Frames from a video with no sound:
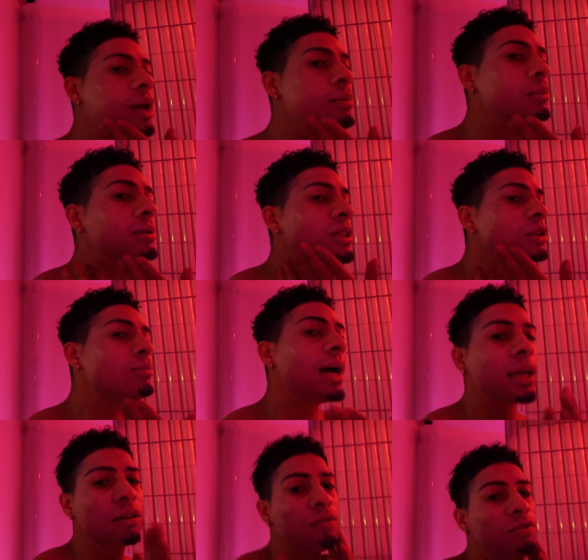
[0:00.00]
family, I'm gonna see you
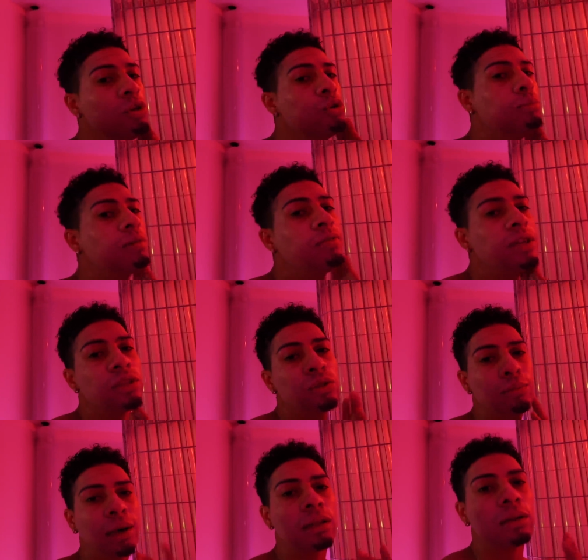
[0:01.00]
back in a few. I'm gonna finish
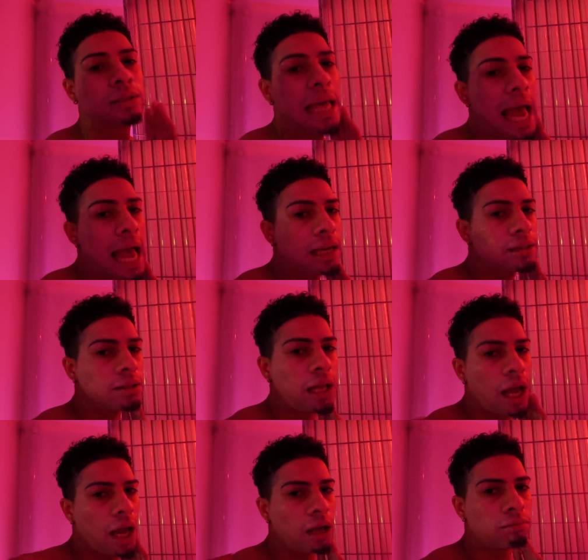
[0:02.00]
doing my little tanning
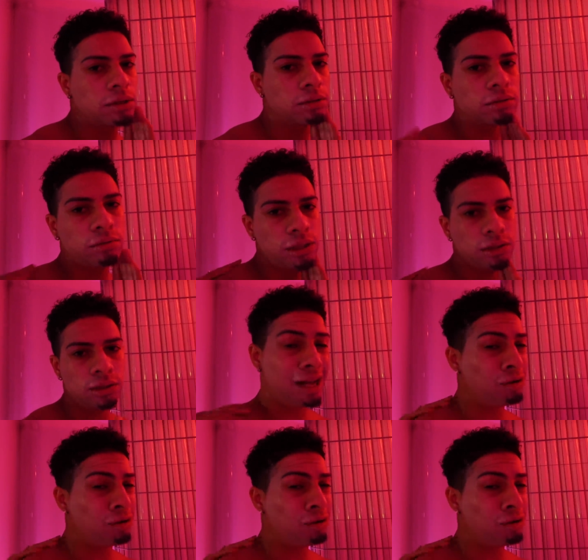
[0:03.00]
thing real quick.